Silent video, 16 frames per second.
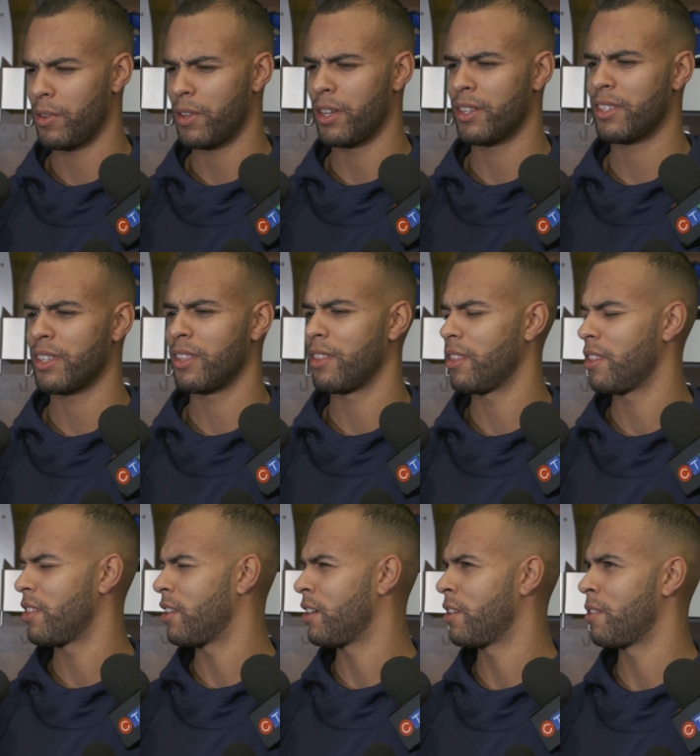I said
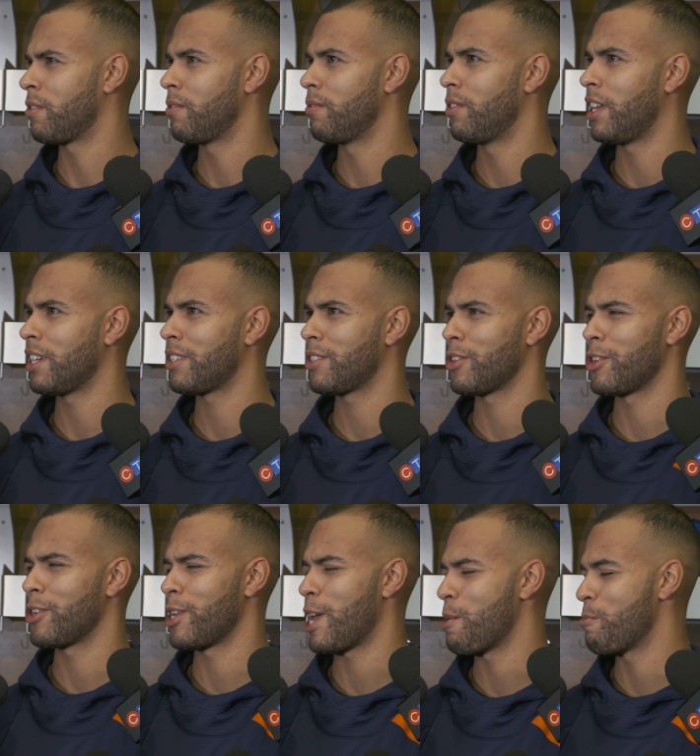the last
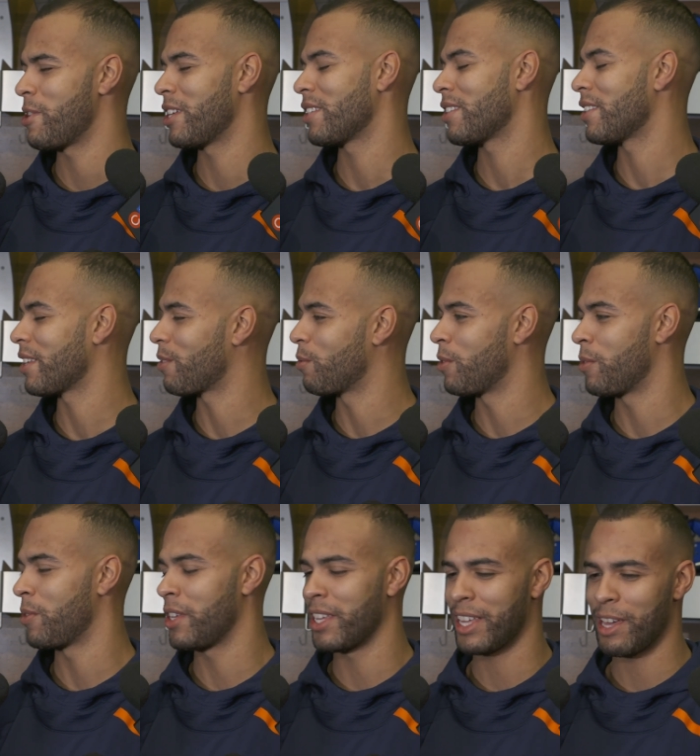39 minutes, like we
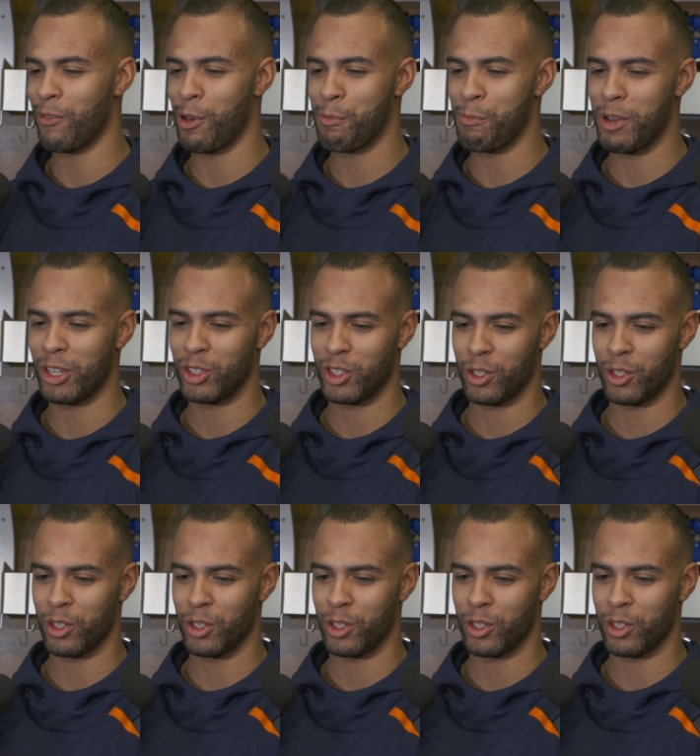didn't give up much.